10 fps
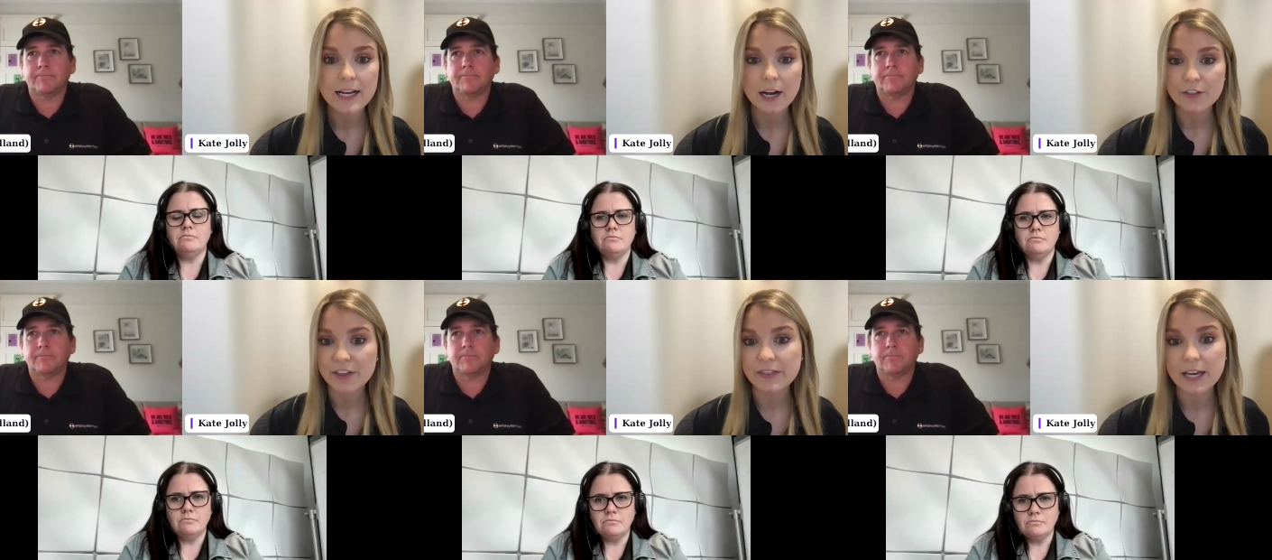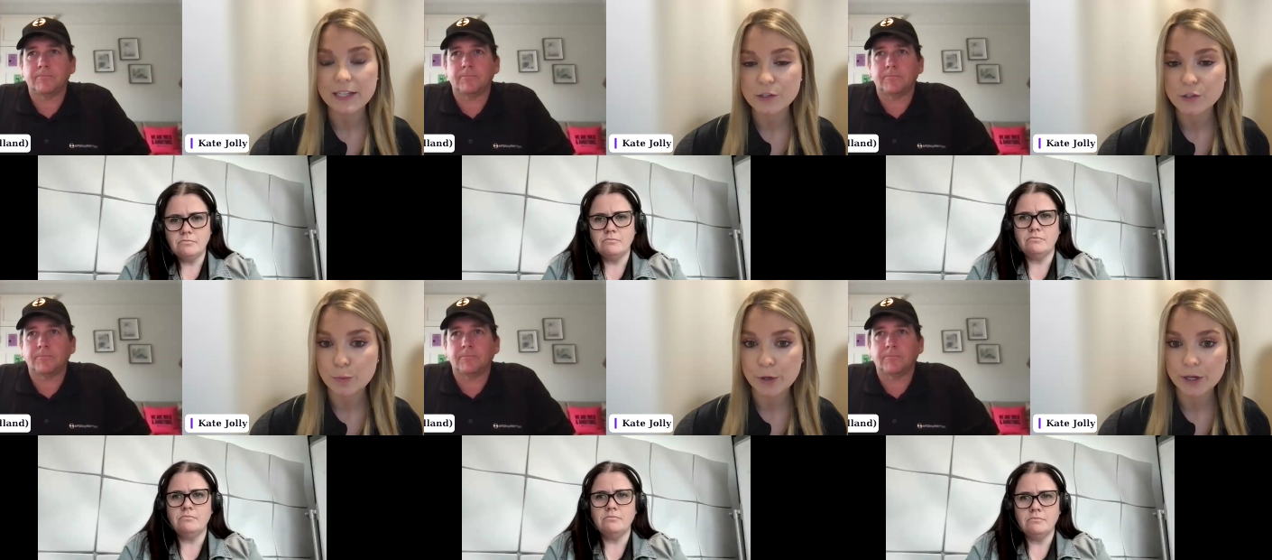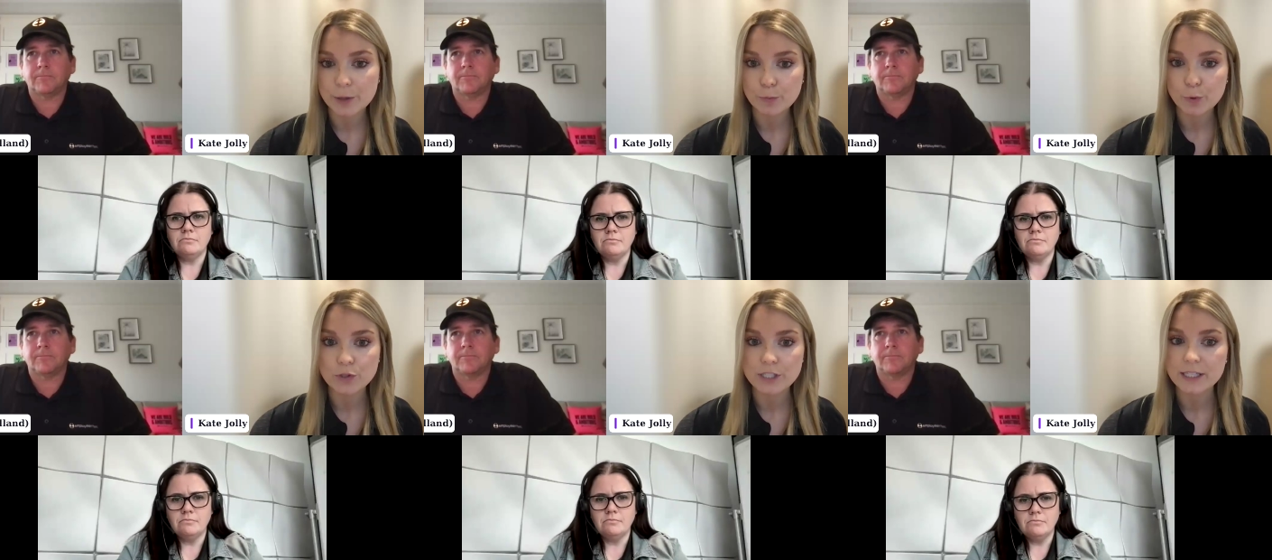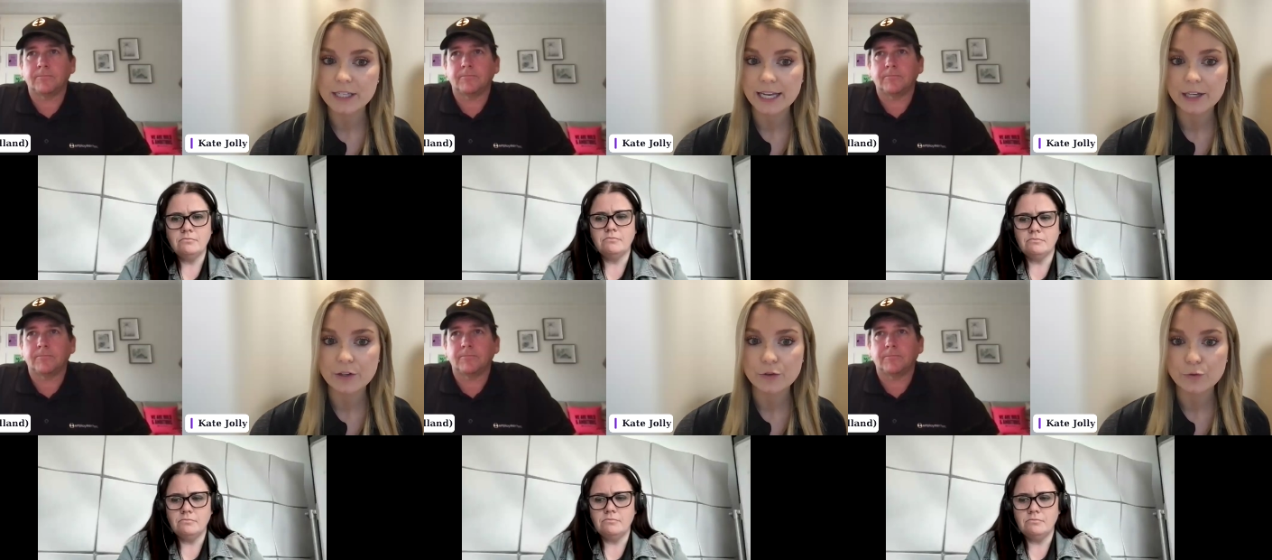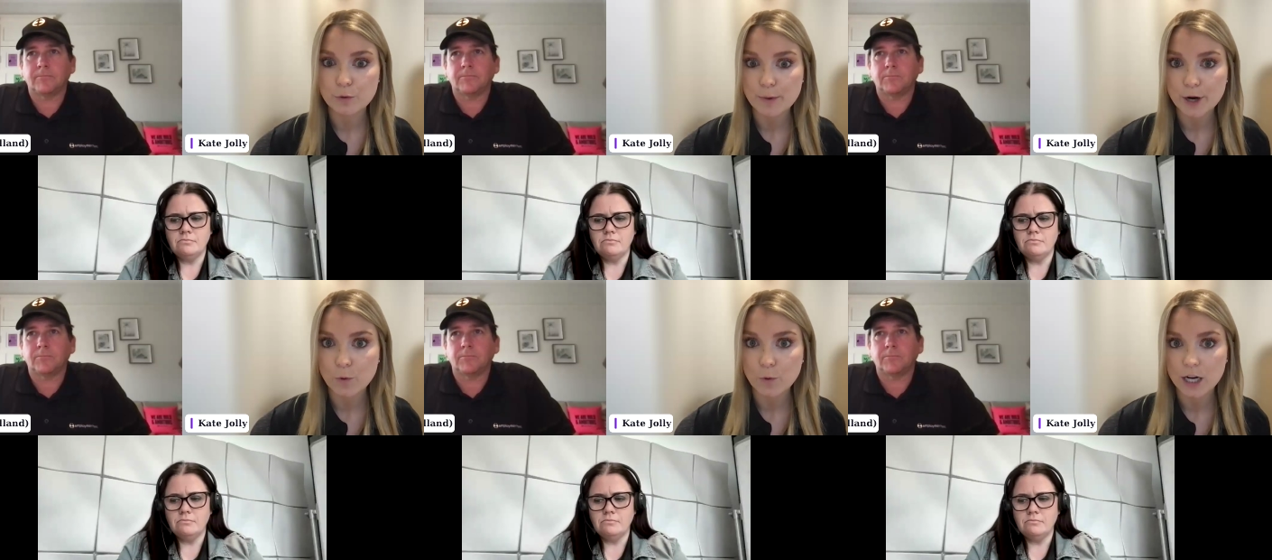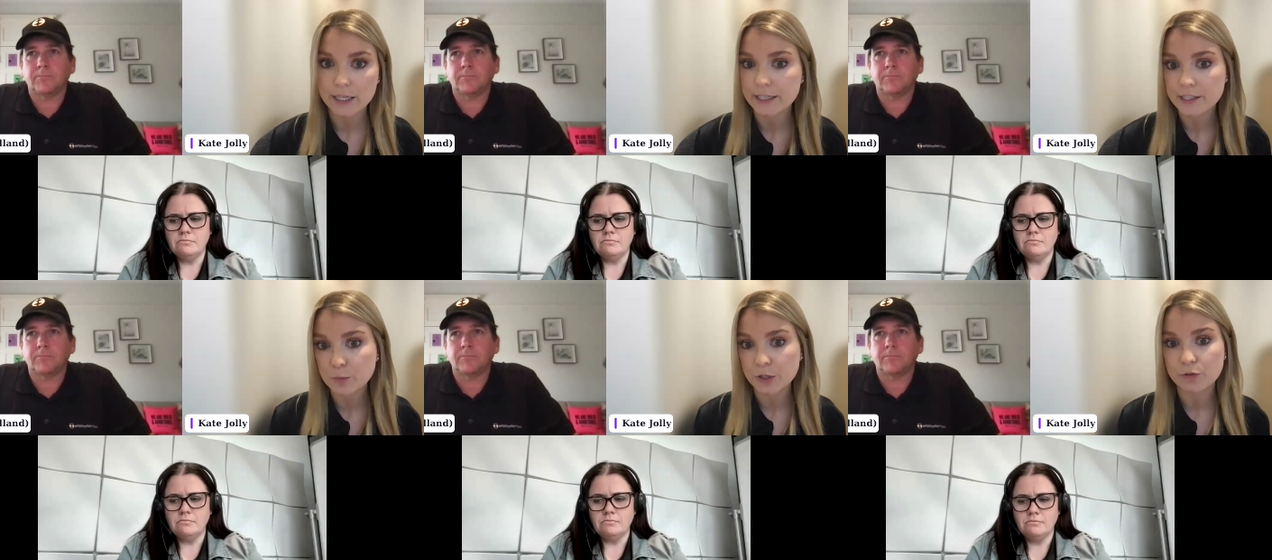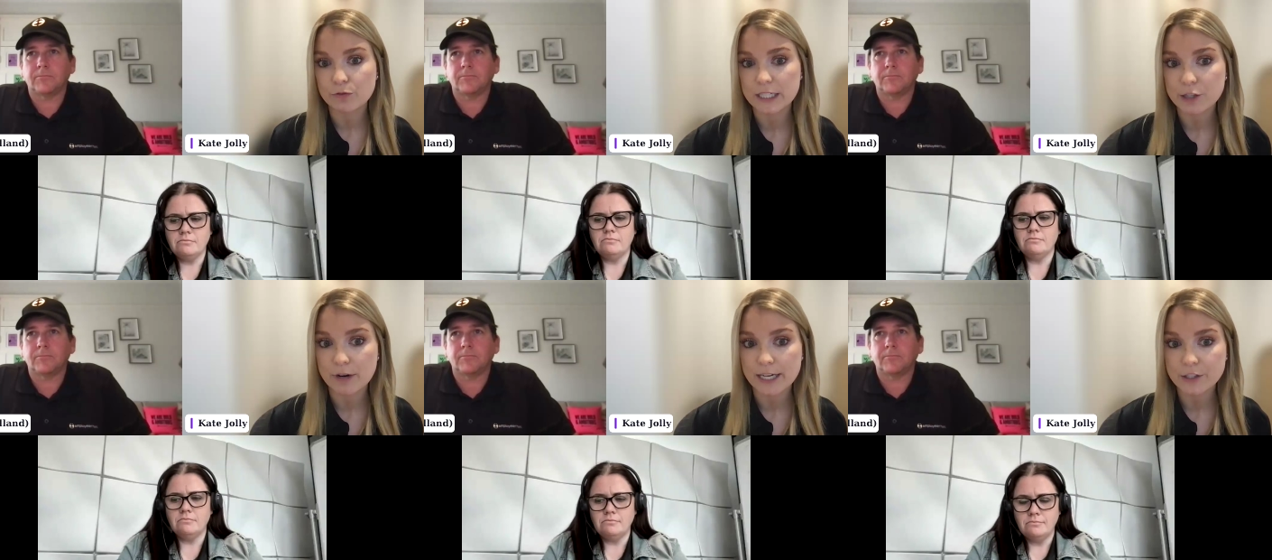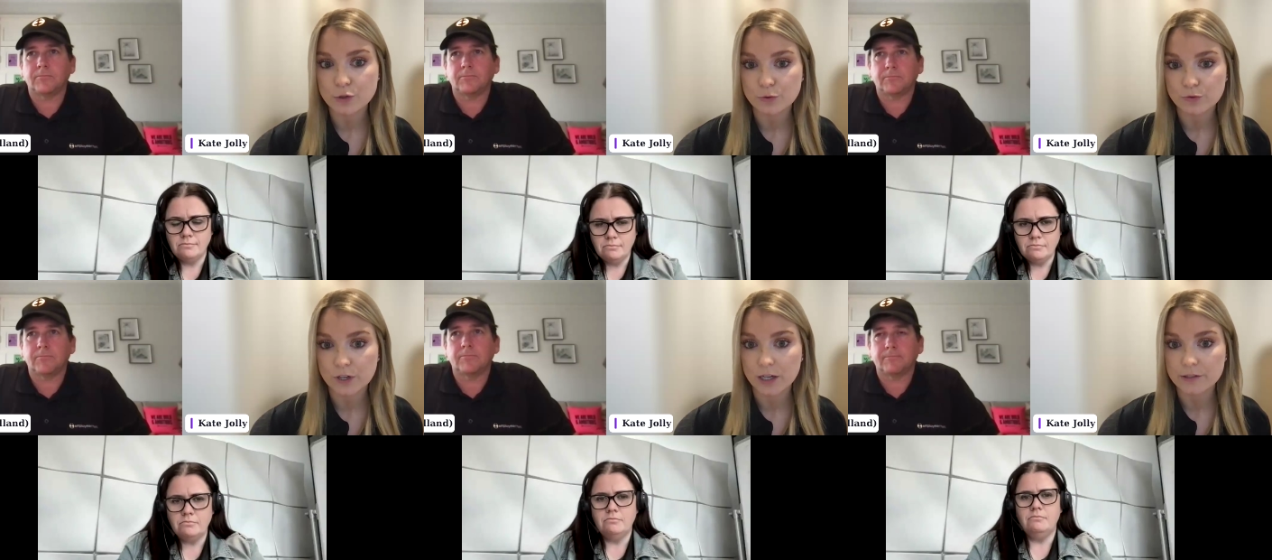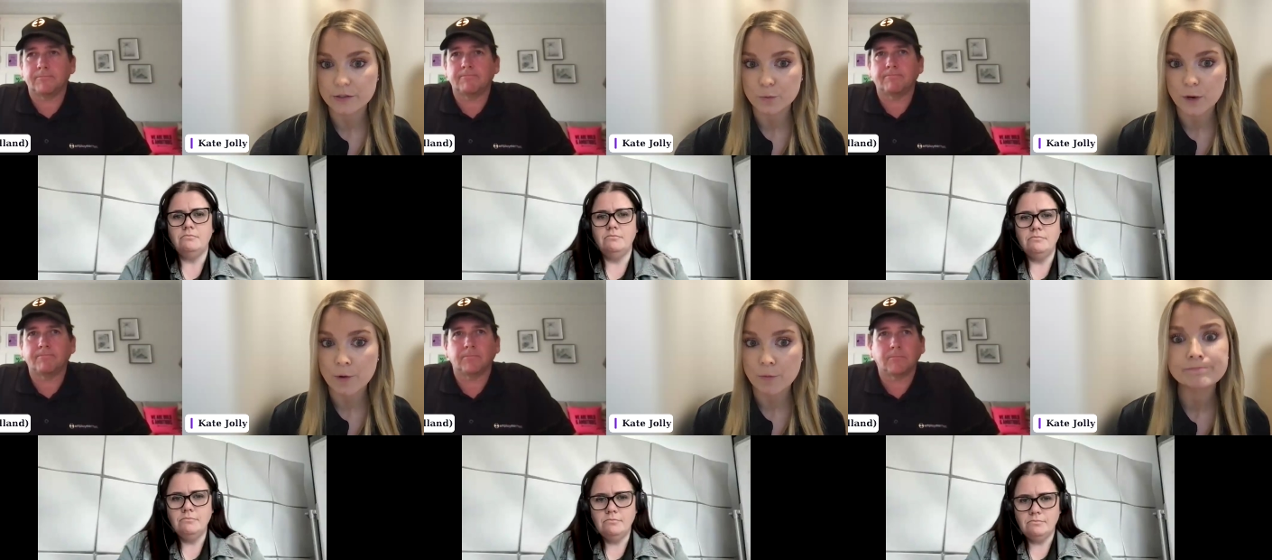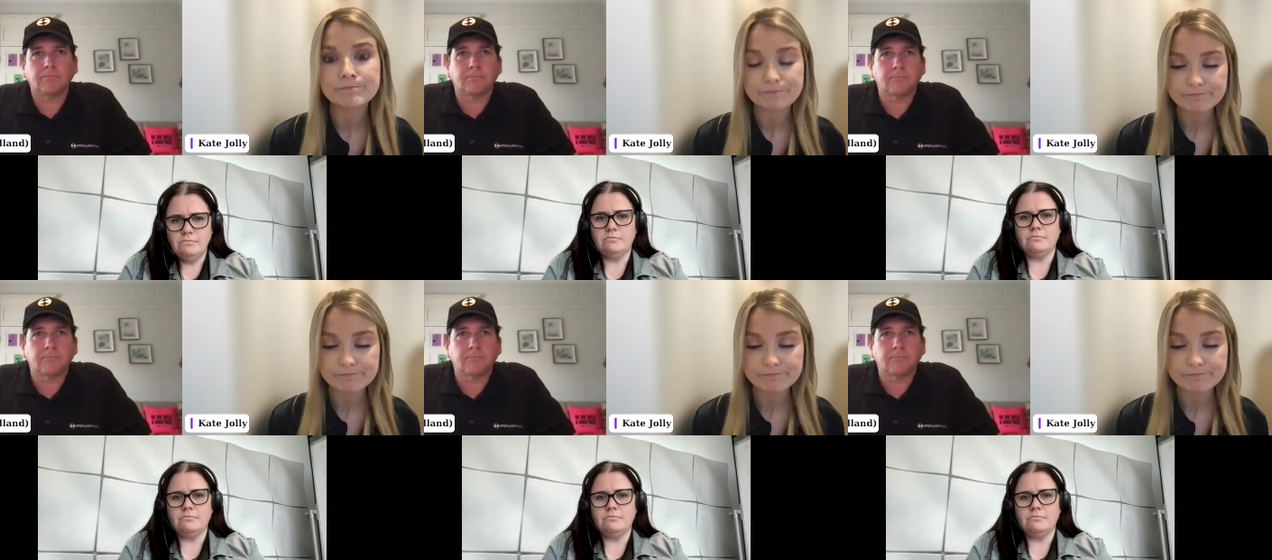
Speaker 1: I think that's super important in remote work and has been a really great tool for us as well.